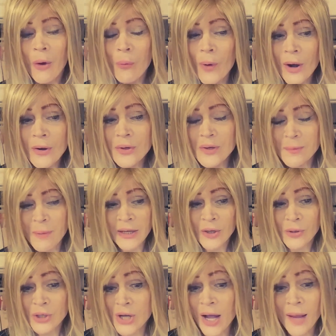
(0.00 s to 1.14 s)
Where are you spending
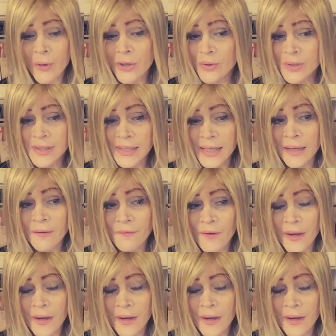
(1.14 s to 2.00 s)
your time? Are you sitting in